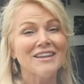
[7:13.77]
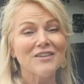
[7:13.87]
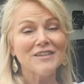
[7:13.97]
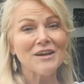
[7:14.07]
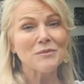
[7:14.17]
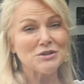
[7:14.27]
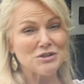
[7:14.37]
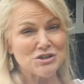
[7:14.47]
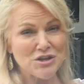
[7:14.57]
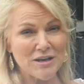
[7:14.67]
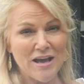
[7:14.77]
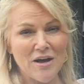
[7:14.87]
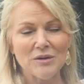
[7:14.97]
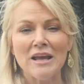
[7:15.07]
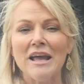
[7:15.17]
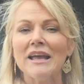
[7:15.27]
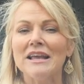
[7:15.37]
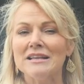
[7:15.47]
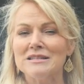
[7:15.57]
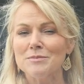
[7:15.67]
Another thing I want you to check out
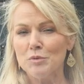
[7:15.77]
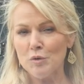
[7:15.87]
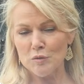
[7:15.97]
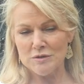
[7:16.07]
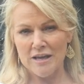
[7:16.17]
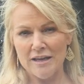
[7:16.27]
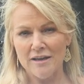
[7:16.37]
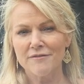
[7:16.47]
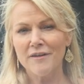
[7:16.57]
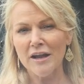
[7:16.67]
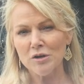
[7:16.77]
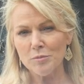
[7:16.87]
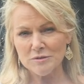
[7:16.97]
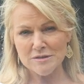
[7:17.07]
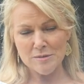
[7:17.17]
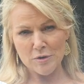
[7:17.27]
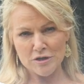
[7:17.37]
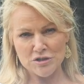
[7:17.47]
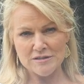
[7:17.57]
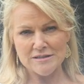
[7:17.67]
is ProTang, fire
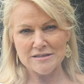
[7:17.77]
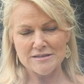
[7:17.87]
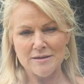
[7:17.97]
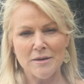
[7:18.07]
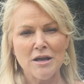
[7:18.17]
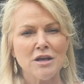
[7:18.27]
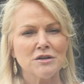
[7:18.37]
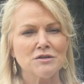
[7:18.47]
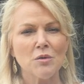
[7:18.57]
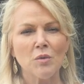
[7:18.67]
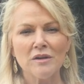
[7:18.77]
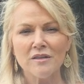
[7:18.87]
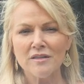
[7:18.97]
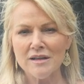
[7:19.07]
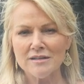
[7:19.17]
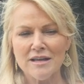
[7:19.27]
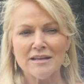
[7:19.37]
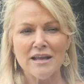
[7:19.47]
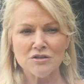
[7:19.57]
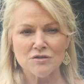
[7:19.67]
suppression system. So one of the things
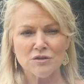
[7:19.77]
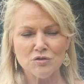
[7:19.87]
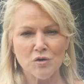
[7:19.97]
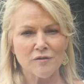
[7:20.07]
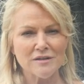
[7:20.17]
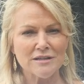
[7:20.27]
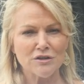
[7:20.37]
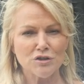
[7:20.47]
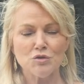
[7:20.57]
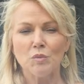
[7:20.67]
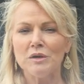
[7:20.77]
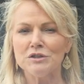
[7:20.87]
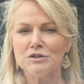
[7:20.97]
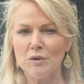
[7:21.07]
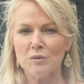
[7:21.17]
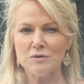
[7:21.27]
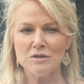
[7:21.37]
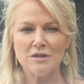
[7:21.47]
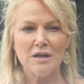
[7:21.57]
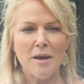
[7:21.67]
at National Indoor RV Centers, we
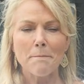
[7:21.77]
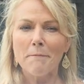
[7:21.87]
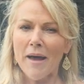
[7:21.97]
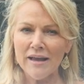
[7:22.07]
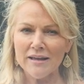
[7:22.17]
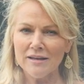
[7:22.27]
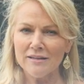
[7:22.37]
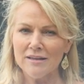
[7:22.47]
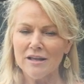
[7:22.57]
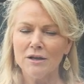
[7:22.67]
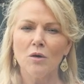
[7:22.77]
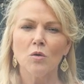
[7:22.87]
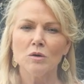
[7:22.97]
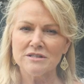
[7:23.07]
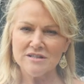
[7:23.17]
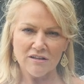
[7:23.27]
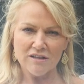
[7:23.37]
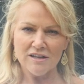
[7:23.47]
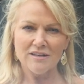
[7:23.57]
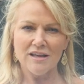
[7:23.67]
don't back anything or sell
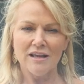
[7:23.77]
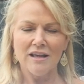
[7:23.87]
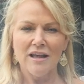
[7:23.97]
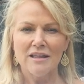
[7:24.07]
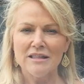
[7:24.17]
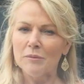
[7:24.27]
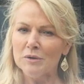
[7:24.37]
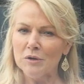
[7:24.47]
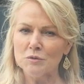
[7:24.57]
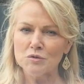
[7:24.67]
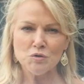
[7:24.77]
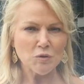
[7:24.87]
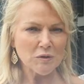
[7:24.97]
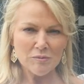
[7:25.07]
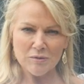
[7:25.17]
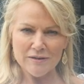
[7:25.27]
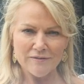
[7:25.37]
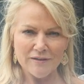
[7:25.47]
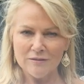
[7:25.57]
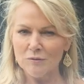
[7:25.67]
anything that we don't truly
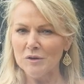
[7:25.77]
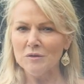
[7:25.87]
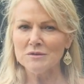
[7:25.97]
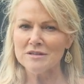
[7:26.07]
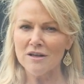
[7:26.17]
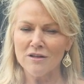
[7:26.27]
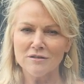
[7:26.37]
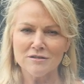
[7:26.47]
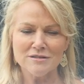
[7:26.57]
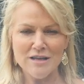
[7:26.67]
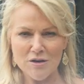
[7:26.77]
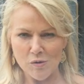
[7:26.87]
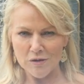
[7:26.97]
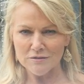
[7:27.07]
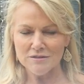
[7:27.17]
believe in. We don't sell snake oil.